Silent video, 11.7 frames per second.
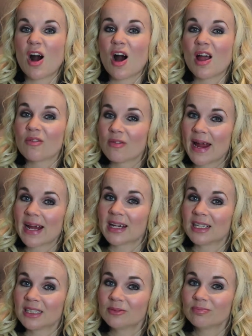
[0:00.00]
I
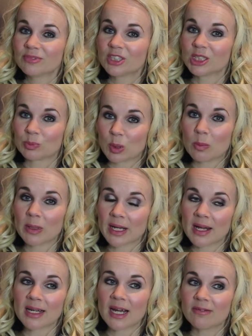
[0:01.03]
reckon she's probably
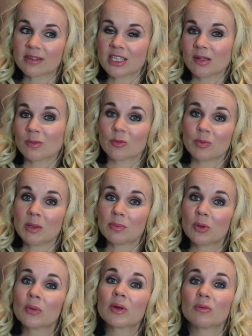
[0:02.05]
going to have a team of
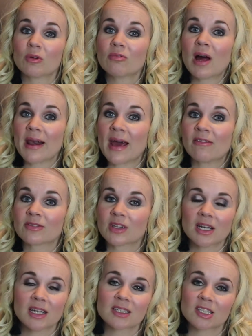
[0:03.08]
people that will run after her,